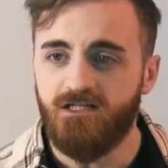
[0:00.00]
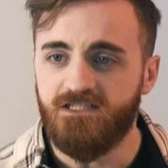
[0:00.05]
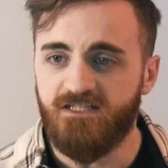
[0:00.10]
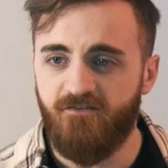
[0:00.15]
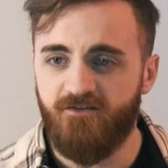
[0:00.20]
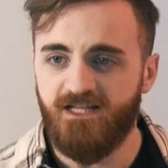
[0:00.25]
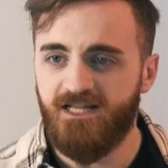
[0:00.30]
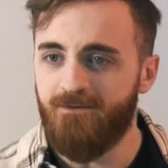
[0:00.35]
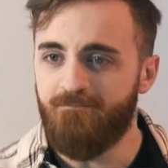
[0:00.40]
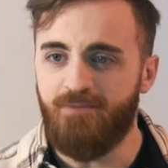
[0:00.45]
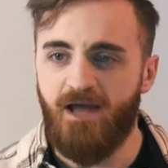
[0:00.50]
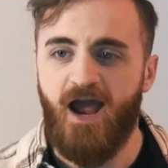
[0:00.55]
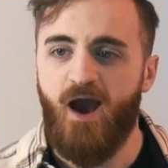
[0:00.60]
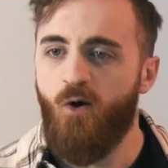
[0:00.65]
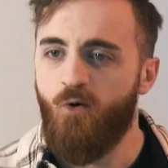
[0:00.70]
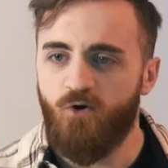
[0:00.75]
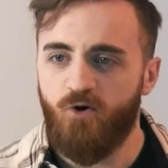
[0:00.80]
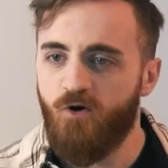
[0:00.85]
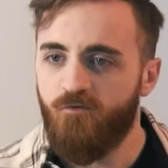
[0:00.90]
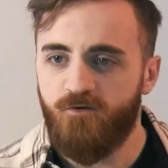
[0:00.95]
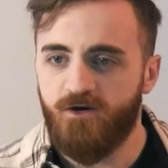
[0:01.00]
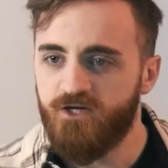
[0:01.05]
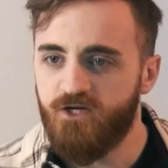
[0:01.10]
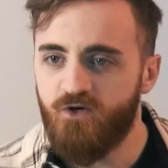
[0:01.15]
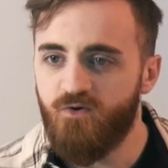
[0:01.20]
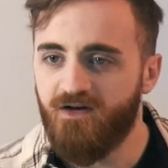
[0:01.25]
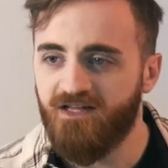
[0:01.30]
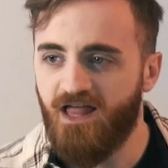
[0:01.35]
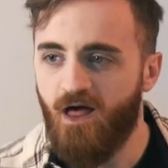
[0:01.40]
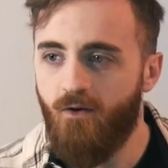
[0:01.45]
Giving them power over
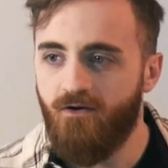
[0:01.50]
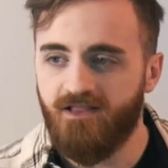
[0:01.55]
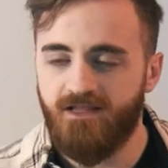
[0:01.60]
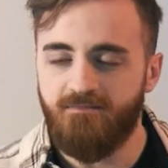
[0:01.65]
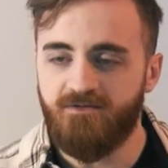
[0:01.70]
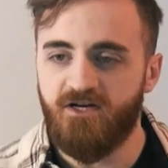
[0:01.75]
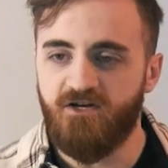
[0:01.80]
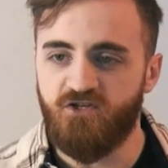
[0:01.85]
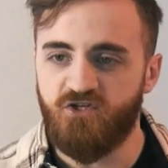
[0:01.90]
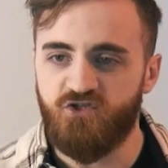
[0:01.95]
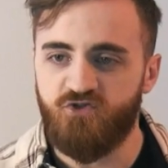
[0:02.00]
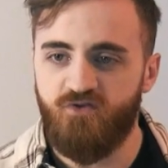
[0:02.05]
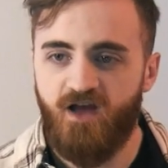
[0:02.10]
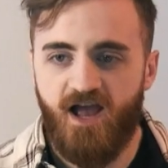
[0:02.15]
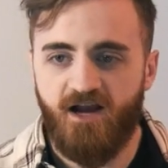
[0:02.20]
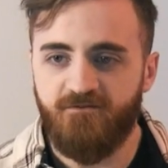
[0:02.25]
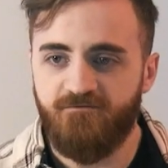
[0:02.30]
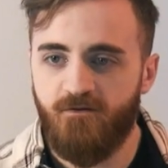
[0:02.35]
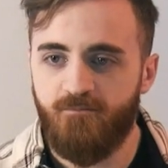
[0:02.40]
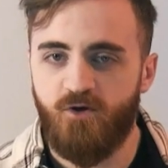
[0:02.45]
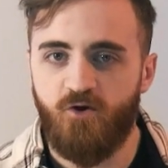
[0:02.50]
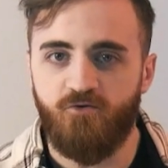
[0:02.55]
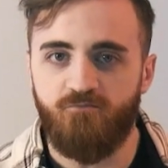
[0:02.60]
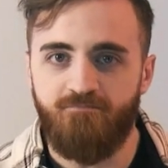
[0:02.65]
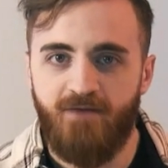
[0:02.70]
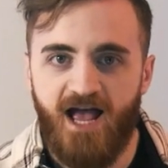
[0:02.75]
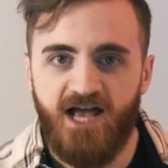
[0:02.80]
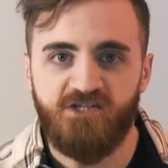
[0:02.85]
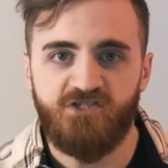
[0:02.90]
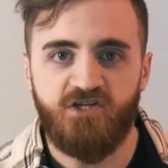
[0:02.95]
you, allowing them to distract from your
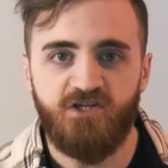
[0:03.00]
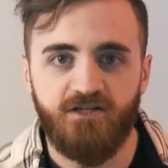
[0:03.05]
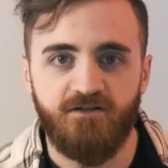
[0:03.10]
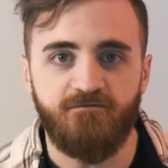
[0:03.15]
masculine